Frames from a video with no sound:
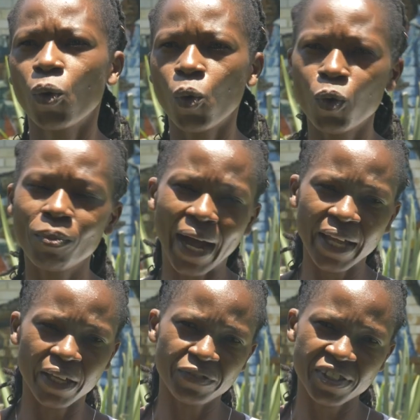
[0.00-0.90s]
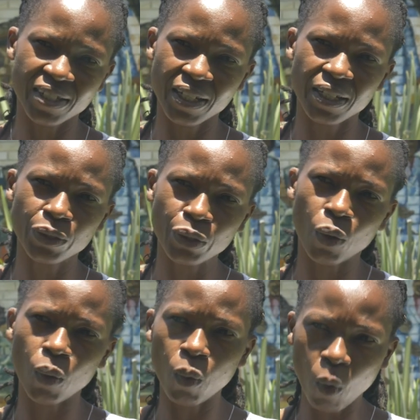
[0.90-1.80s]
whom I have seen, you
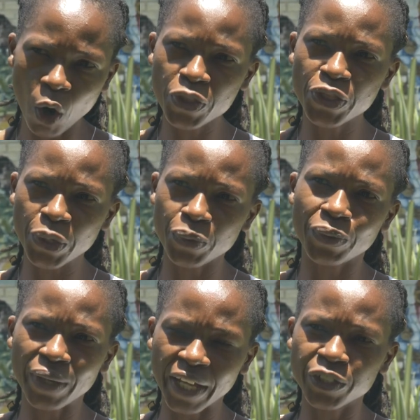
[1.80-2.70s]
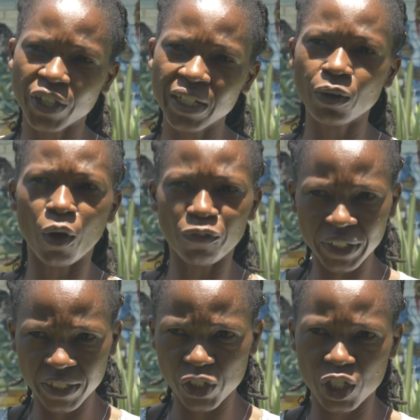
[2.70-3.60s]
know, walk through a journey of
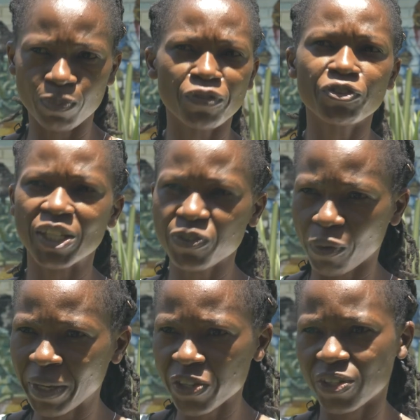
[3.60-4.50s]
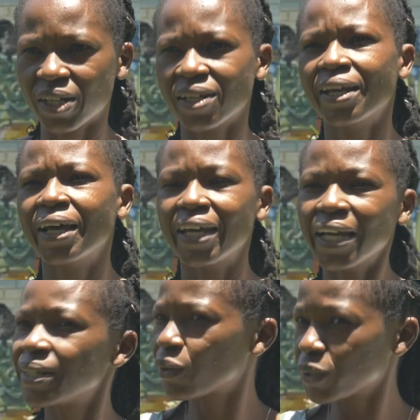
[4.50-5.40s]
leadership, of transformation,
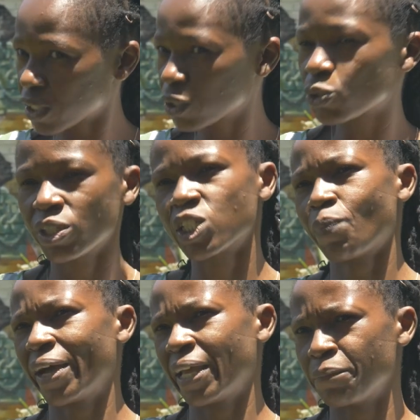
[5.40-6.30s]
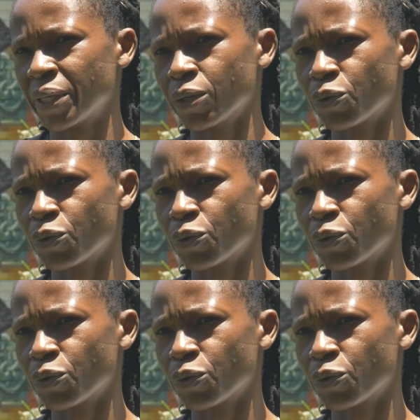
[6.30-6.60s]
and they continue to inspire me.